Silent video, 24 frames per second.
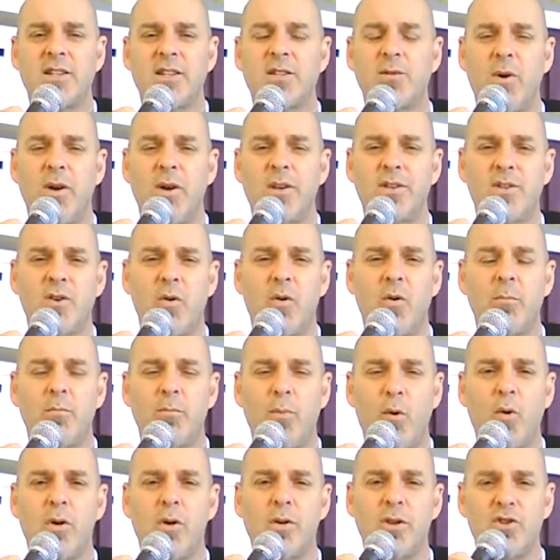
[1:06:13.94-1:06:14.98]
And that's why it's
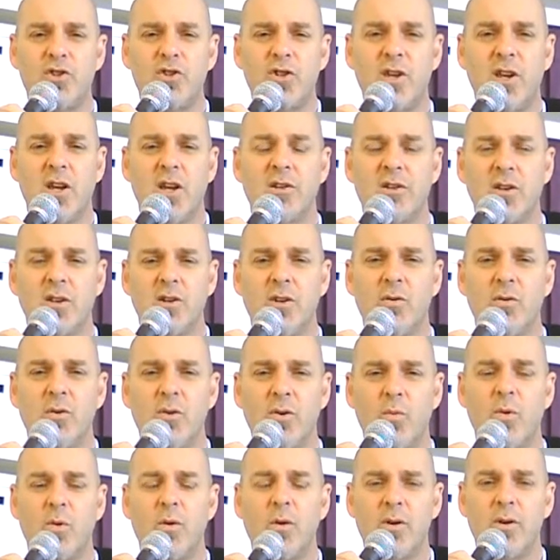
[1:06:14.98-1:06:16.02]
so important that you get
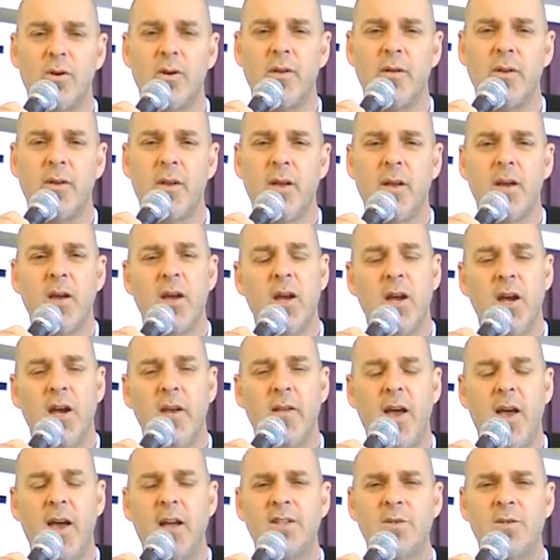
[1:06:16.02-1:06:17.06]
to know the Word.
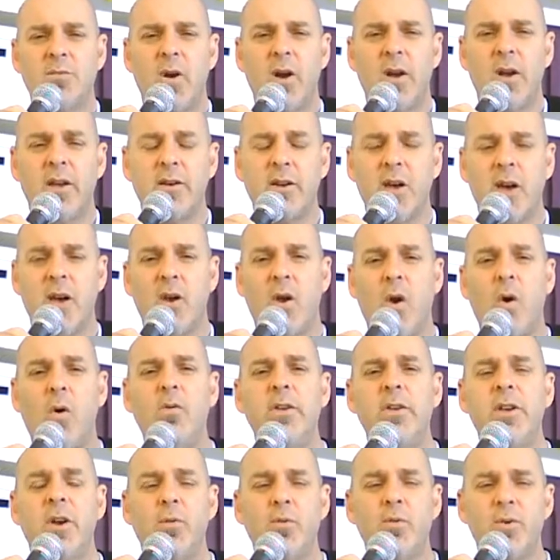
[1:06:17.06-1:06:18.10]
And that's why
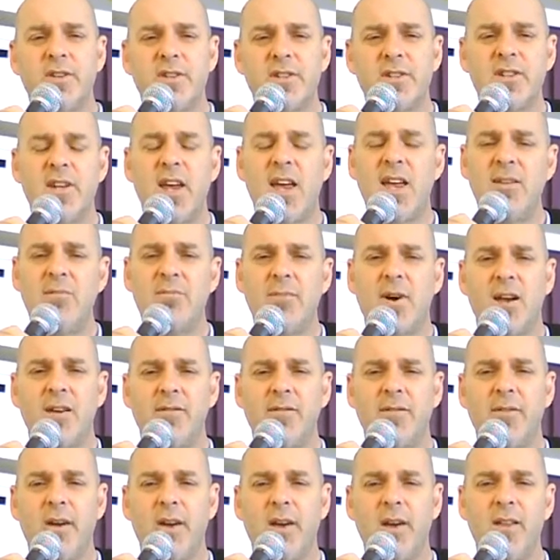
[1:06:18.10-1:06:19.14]
not only are we
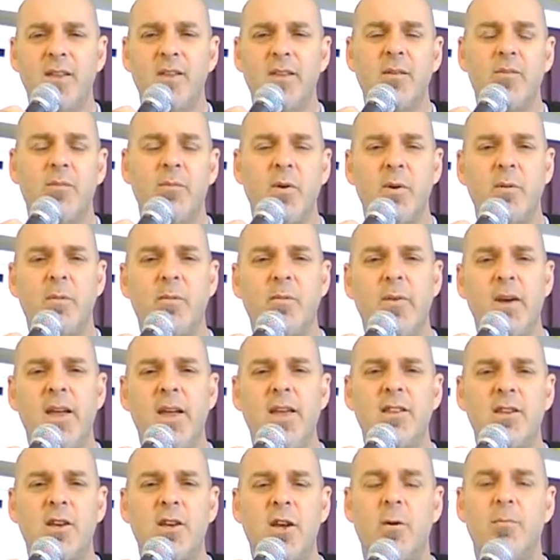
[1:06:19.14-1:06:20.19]
saved by faith,
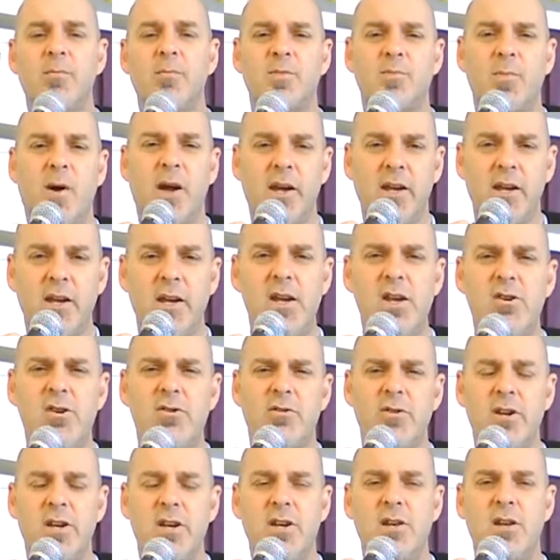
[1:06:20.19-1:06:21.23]
but faith comes by
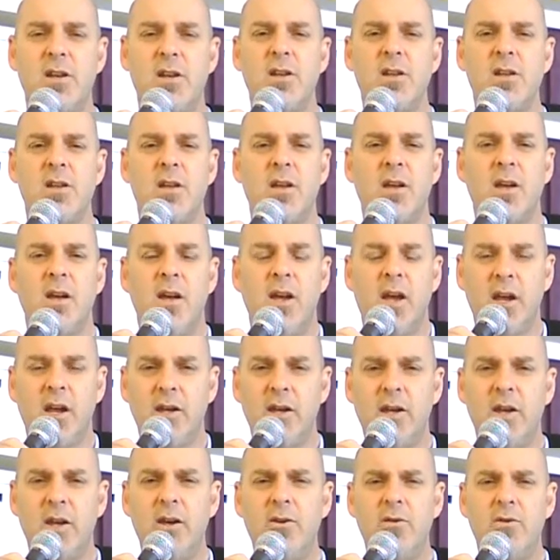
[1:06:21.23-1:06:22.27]
hearing,
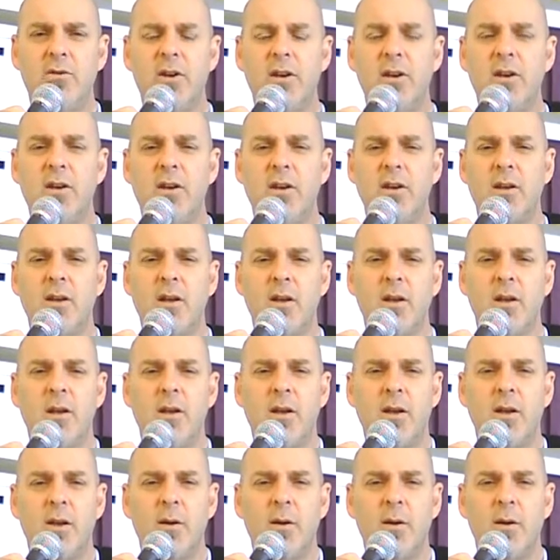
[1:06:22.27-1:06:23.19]
and hearing